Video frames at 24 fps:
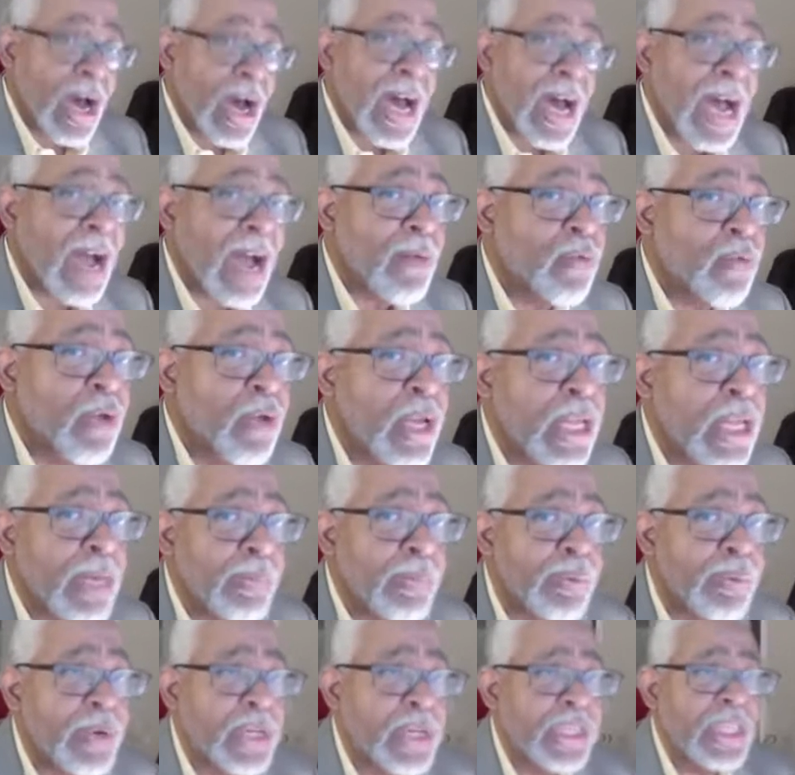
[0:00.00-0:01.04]
I really
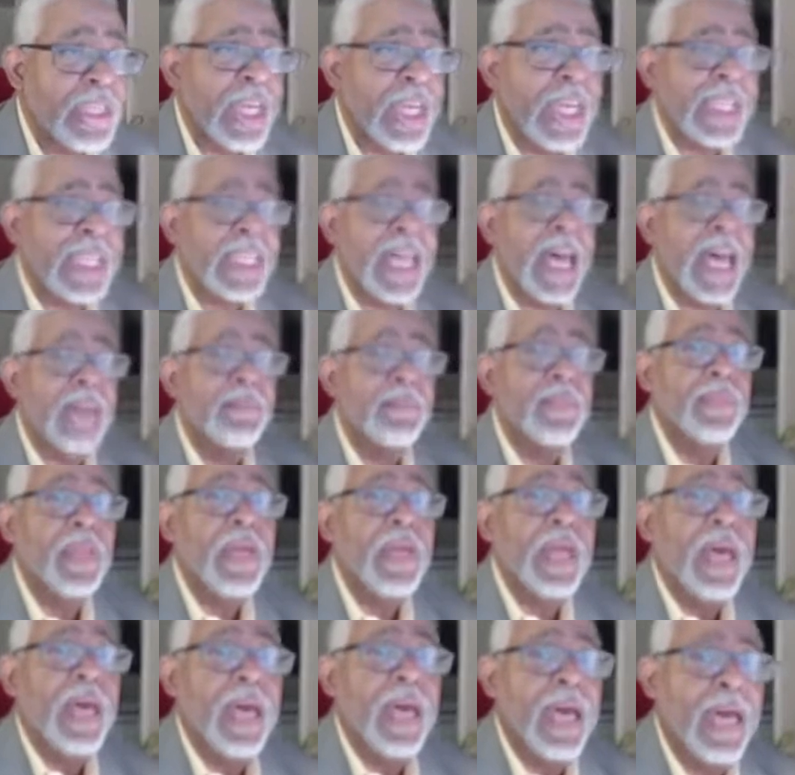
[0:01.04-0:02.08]
appreciate that.
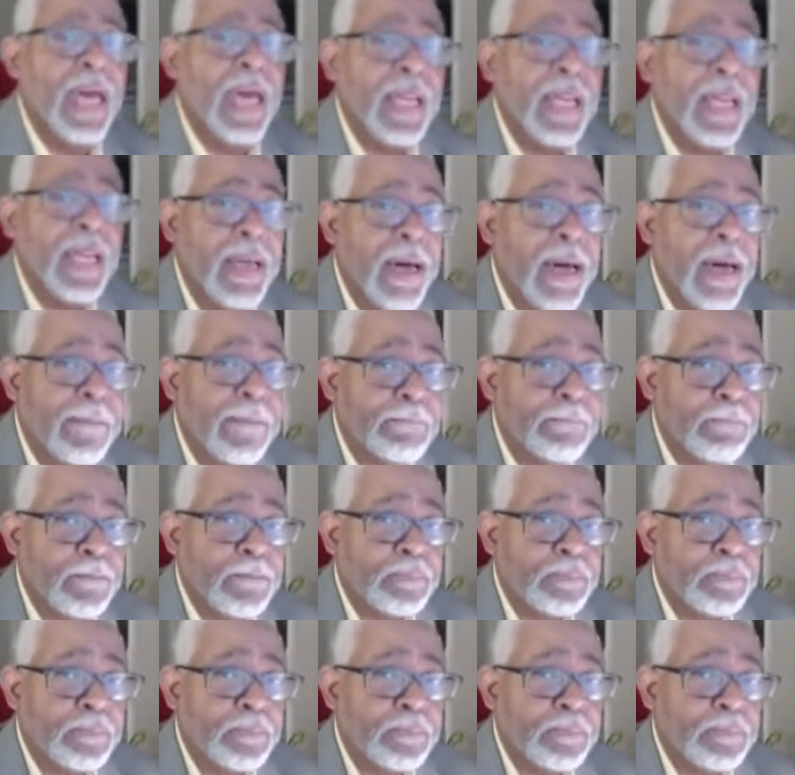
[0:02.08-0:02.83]
And I